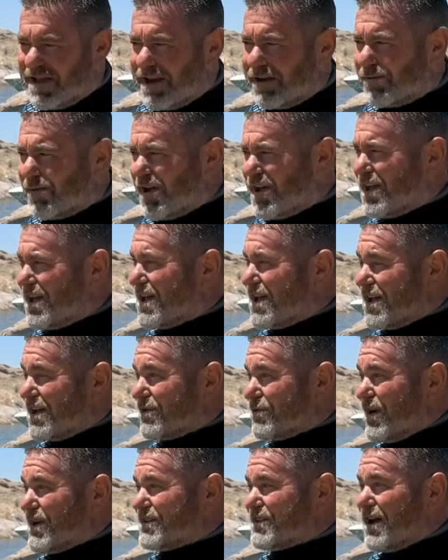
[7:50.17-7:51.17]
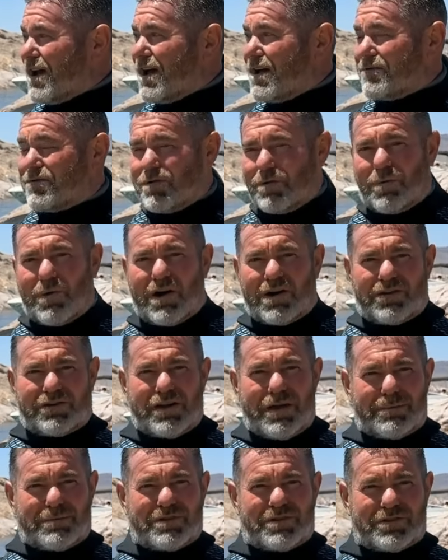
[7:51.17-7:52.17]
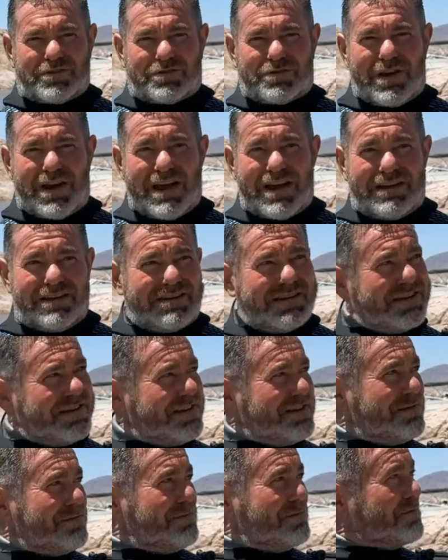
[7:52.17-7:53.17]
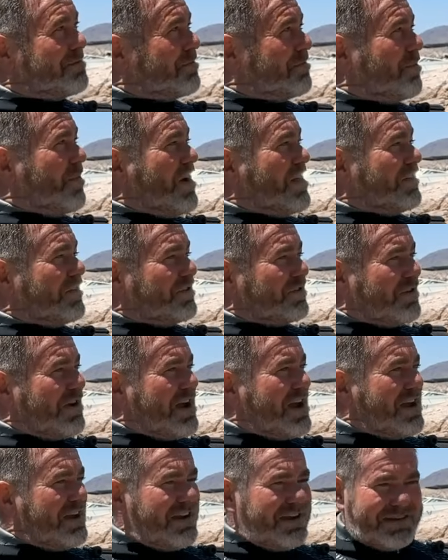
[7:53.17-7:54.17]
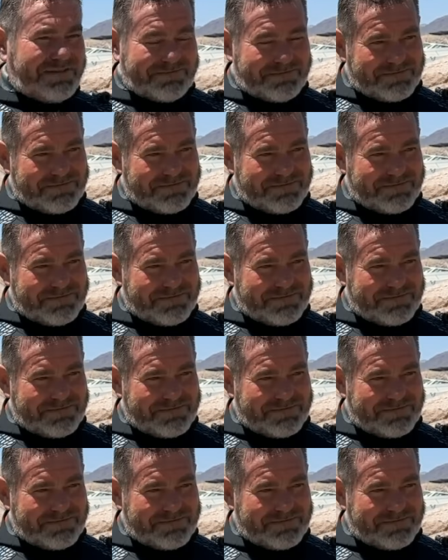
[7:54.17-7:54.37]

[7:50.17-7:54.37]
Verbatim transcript: Anyway, great dive. Water temperature's great, weather's great,